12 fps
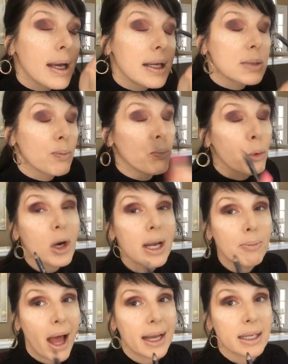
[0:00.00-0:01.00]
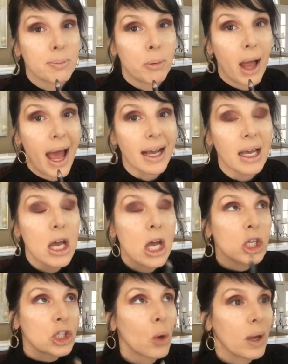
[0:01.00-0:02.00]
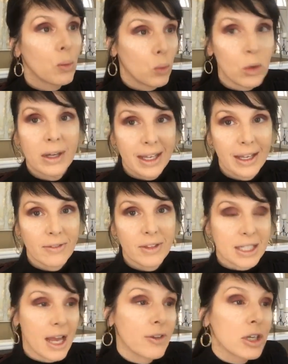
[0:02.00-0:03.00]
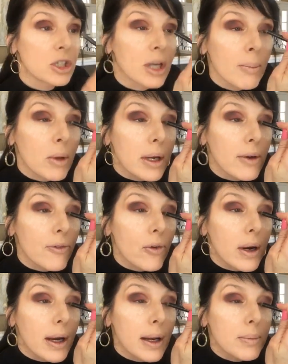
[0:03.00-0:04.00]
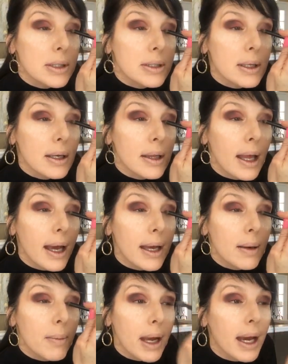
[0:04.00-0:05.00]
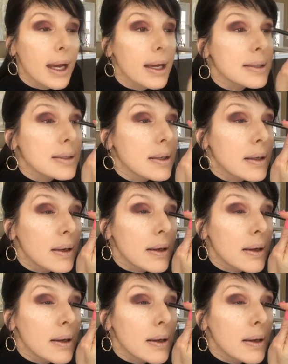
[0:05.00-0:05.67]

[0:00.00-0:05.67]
And it's pretty blackened black, so it will give the definition I'm looking for. And I'm just gonna line my eyes.